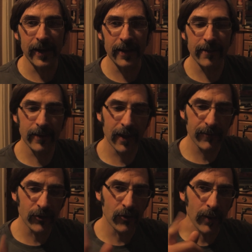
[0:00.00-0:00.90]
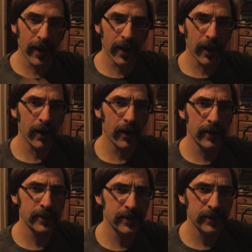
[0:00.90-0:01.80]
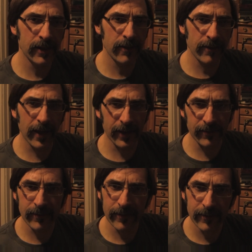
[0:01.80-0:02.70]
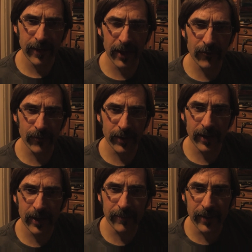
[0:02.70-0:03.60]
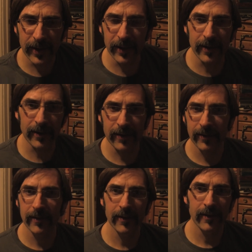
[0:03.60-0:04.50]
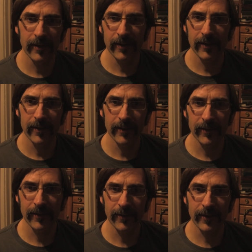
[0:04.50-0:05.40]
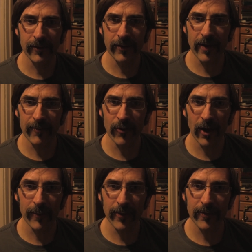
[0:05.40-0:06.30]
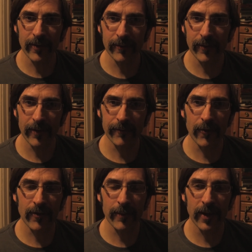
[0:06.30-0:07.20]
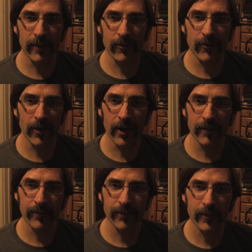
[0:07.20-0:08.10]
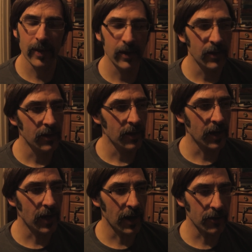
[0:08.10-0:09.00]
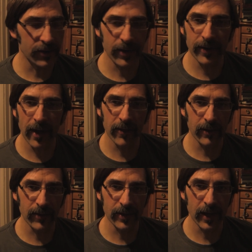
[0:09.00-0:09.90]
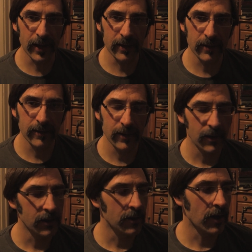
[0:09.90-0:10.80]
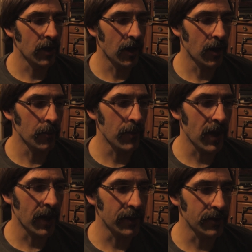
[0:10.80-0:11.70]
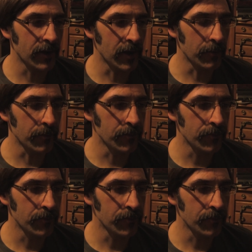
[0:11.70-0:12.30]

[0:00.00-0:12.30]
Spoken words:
still have to do a second entry in my series I promised of First Time I Ever Saw. I already did Night of the Living Dead. The